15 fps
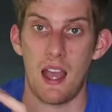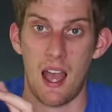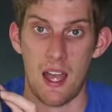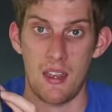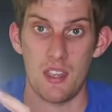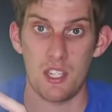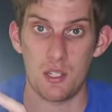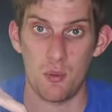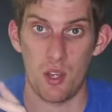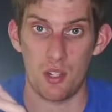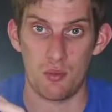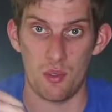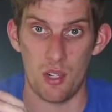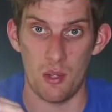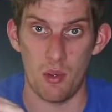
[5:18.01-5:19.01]
And this
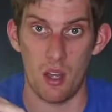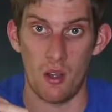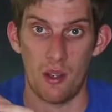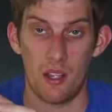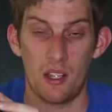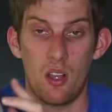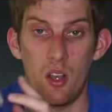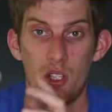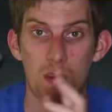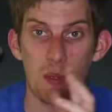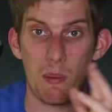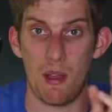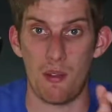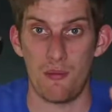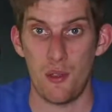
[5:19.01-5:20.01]
worked really well. It cost me
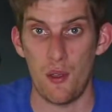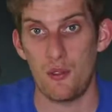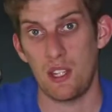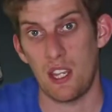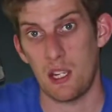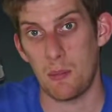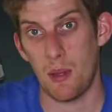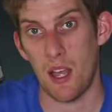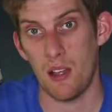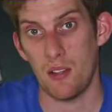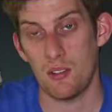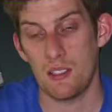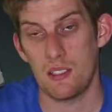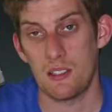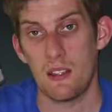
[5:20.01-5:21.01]
about
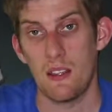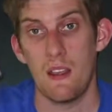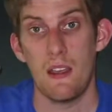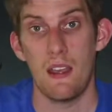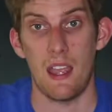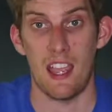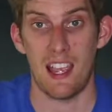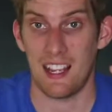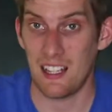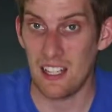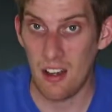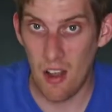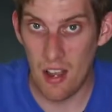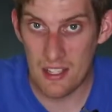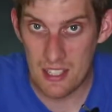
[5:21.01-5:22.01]
£15. It
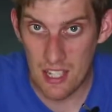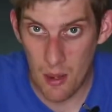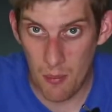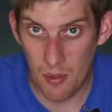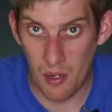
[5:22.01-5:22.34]
lights up